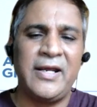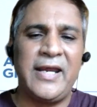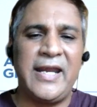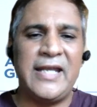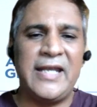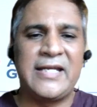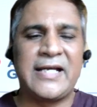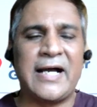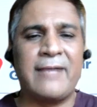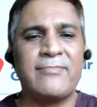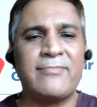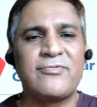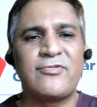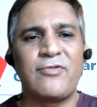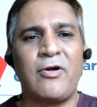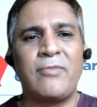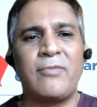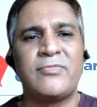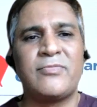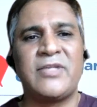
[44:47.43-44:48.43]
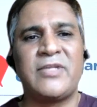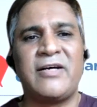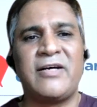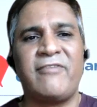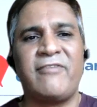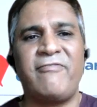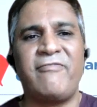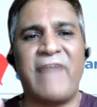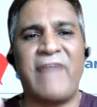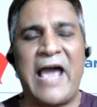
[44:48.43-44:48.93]
It comes from
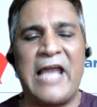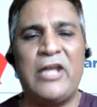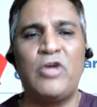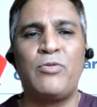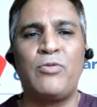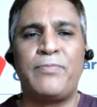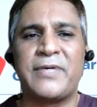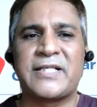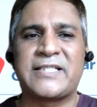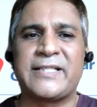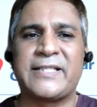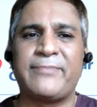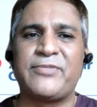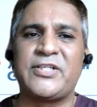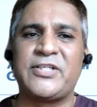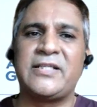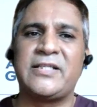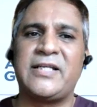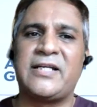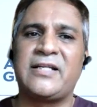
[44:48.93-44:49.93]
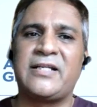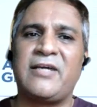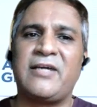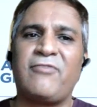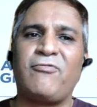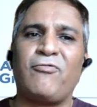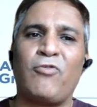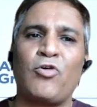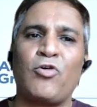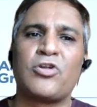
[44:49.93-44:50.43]
the value perception that
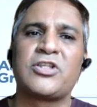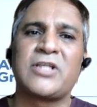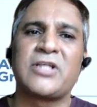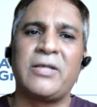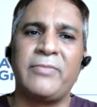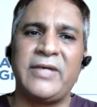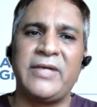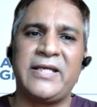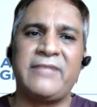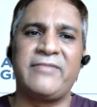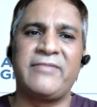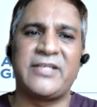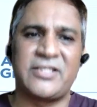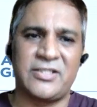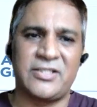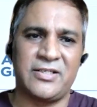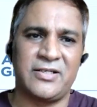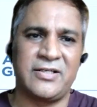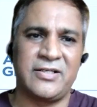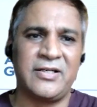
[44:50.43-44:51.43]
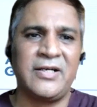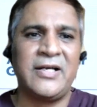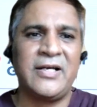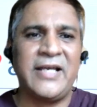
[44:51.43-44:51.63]
the forthcoming investor